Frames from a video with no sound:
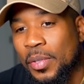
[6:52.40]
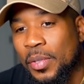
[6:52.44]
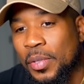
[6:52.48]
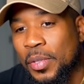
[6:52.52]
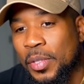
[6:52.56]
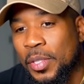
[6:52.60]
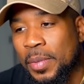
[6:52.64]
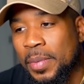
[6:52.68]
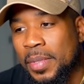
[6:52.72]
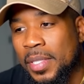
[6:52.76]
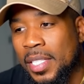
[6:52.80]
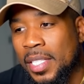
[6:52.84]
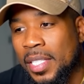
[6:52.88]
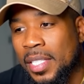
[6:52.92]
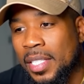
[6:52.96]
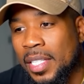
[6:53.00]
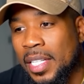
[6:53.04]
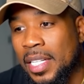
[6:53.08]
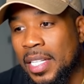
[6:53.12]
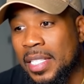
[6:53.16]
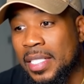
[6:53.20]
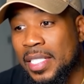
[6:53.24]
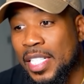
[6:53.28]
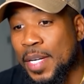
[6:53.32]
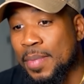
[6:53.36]
You know what I'm
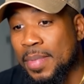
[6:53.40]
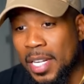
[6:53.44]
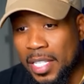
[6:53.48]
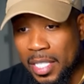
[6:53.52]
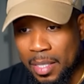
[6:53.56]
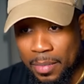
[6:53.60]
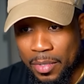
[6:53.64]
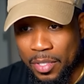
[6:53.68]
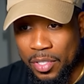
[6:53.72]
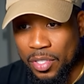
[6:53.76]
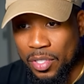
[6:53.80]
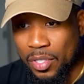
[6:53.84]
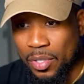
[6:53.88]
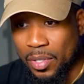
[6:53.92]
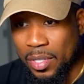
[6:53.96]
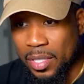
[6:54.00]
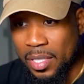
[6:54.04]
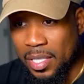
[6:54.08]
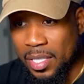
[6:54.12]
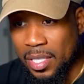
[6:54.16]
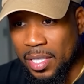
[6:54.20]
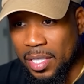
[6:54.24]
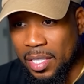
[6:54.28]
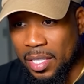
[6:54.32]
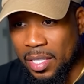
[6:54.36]
saying? It seems like the
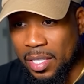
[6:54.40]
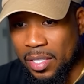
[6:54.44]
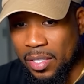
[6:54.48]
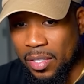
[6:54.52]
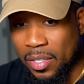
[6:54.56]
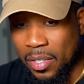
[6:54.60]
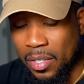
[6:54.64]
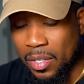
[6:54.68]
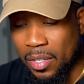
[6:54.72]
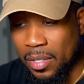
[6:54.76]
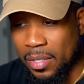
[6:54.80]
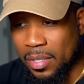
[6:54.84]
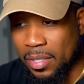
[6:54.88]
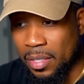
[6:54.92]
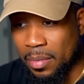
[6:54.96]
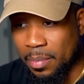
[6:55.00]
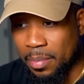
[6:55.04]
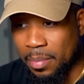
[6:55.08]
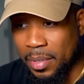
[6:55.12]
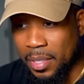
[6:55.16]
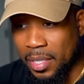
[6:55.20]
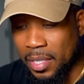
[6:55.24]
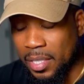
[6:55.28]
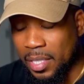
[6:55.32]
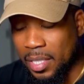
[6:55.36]
majority of these girls
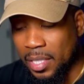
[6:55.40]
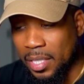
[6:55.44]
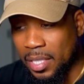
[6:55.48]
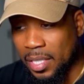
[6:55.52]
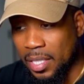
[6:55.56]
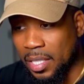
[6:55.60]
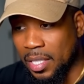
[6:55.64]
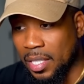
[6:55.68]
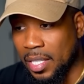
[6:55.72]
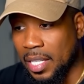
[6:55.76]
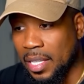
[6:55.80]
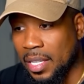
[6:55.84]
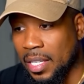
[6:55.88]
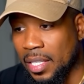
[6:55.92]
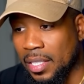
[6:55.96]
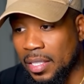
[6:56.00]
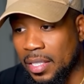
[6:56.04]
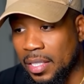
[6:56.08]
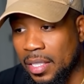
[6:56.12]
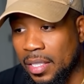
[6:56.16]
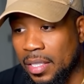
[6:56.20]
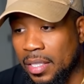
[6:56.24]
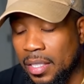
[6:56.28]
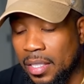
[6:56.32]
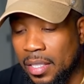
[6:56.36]
up here just said they
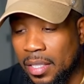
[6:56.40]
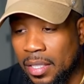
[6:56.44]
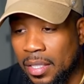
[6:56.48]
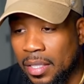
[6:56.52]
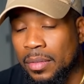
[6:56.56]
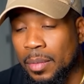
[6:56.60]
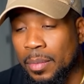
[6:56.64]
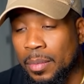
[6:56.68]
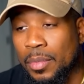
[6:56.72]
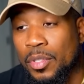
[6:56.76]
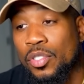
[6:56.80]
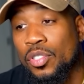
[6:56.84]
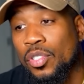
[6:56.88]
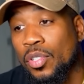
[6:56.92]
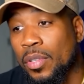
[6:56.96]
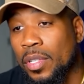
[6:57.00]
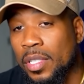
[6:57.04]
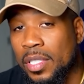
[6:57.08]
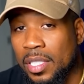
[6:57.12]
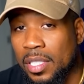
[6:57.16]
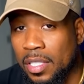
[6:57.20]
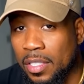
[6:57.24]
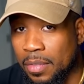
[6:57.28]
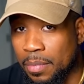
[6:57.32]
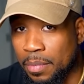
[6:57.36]
think that the
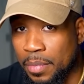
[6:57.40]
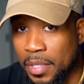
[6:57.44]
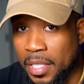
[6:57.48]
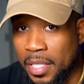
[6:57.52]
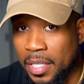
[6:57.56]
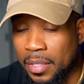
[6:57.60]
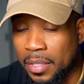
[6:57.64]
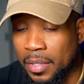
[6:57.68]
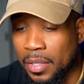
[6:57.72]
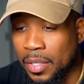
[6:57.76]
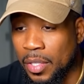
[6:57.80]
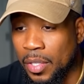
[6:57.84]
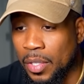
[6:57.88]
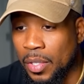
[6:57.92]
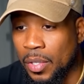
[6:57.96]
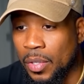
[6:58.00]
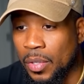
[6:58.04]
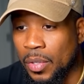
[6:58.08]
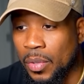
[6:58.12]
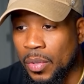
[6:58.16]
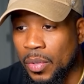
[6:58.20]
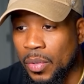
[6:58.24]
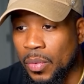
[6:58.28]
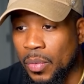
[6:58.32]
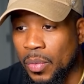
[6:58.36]
majority of men
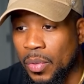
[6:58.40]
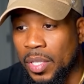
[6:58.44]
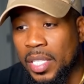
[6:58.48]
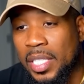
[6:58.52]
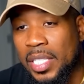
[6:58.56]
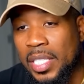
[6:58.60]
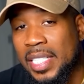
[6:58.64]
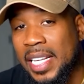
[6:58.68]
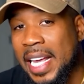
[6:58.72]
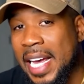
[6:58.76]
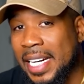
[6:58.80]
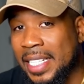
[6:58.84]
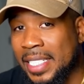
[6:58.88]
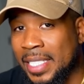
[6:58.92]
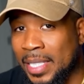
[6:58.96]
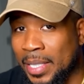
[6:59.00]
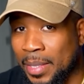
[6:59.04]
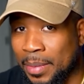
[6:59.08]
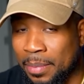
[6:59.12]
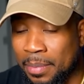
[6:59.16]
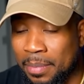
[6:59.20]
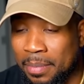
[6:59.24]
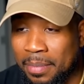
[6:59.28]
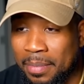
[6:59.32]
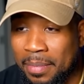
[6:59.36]
would attack
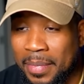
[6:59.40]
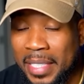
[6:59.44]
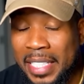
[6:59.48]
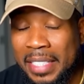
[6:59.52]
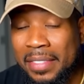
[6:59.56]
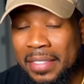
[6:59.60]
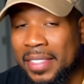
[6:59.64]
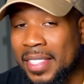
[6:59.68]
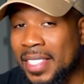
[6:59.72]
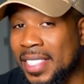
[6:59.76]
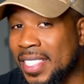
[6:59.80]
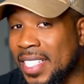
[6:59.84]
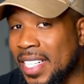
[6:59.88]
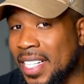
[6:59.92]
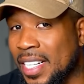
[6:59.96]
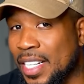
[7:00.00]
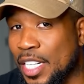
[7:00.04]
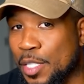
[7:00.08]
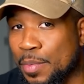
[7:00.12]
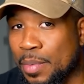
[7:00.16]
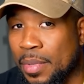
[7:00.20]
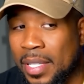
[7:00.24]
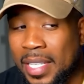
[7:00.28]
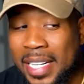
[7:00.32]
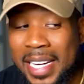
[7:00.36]
them, given the
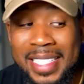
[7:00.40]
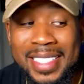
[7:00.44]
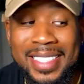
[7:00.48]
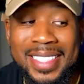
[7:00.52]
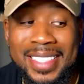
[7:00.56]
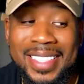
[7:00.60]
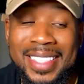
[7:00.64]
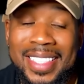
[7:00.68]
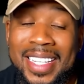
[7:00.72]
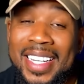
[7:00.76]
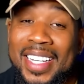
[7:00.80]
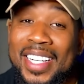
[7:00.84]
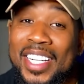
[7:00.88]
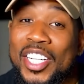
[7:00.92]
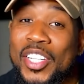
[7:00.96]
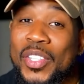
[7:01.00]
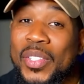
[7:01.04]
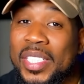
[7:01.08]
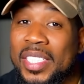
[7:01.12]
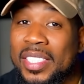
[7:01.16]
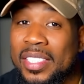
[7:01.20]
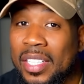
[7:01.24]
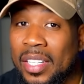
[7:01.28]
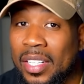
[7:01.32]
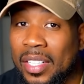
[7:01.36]
chance, bro. That's
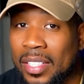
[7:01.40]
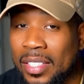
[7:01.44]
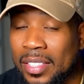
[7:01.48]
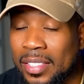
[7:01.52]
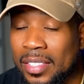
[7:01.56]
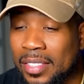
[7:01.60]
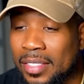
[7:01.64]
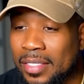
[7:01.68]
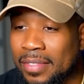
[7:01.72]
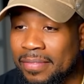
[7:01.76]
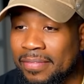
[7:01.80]
scary, dog.